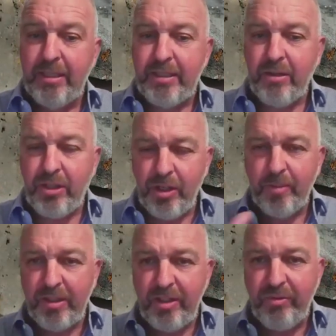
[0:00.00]
So
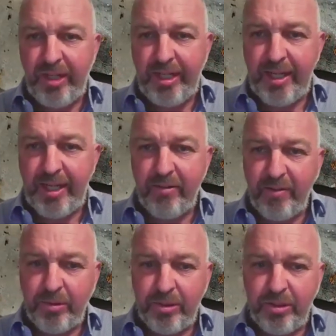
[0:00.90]
cumulatively now
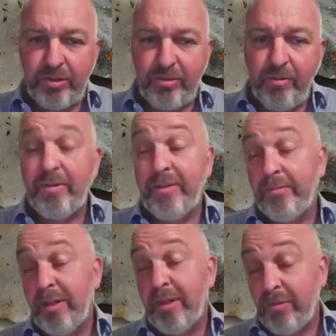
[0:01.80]

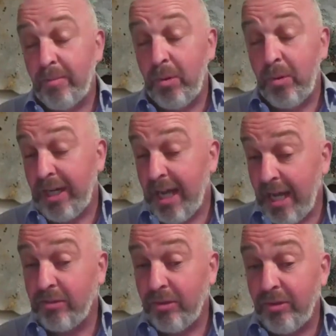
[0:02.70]
we've reported
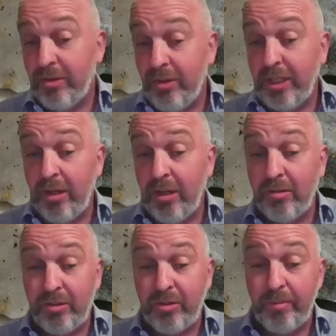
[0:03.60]
130
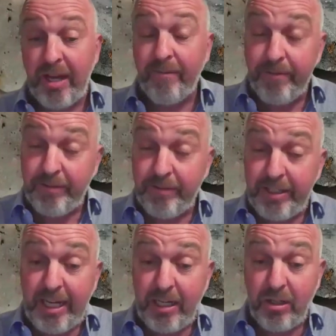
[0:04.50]
holes for about
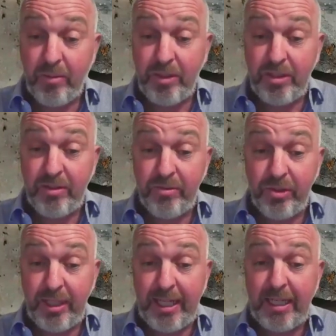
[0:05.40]
58 kilometres of
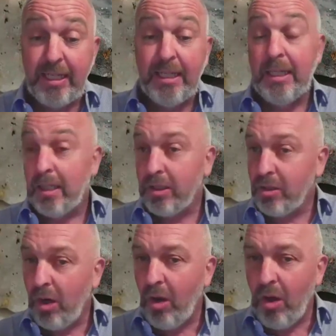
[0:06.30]
drilling.
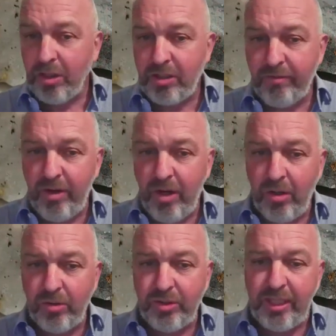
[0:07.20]
There's lots of
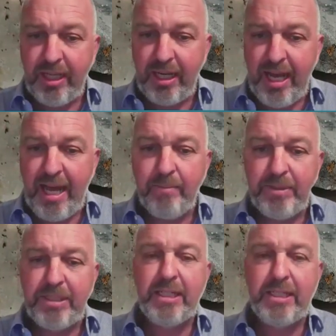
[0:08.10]
holes in the
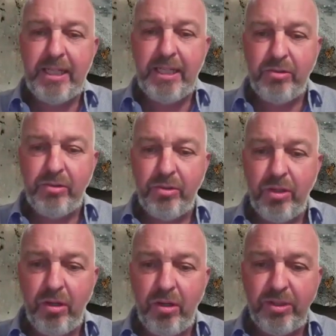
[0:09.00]
lab. 16 drill
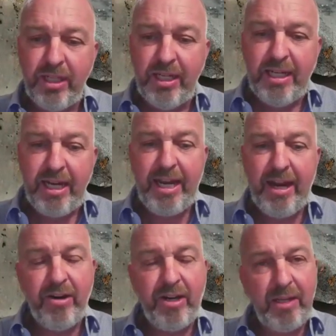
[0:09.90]
holes are
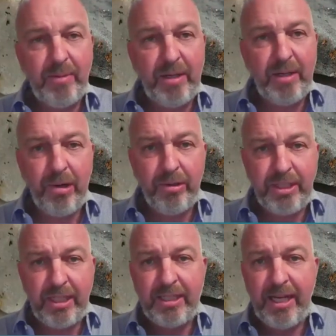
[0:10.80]
currently being
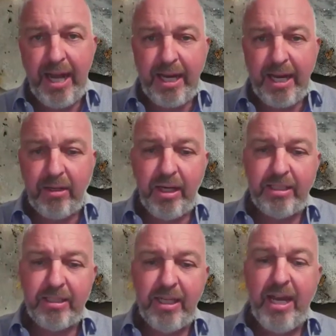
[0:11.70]
processed and
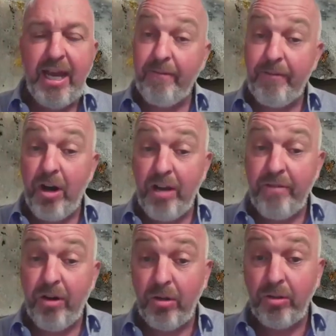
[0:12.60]
analysed, and
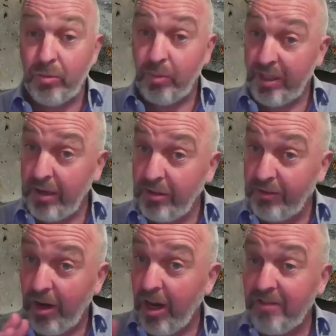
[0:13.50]
5 holes with those
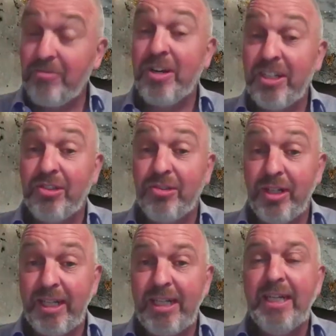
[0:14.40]
5 rigs
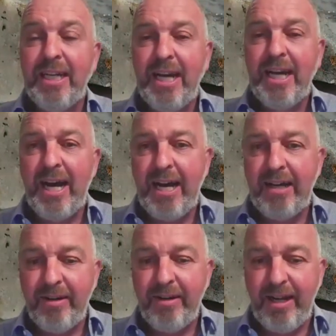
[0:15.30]
drilling
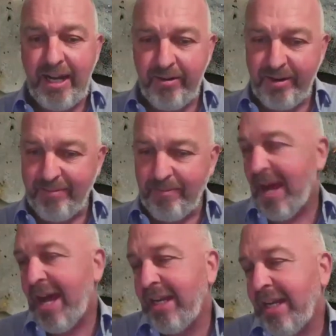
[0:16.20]
are
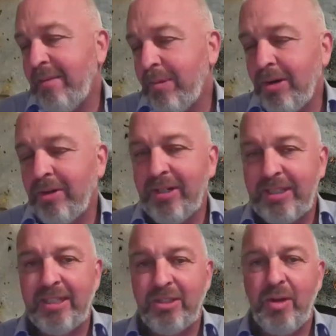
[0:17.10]
in
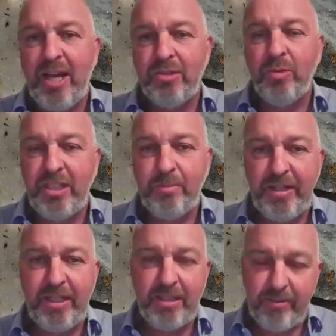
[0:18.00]
progress as we speak.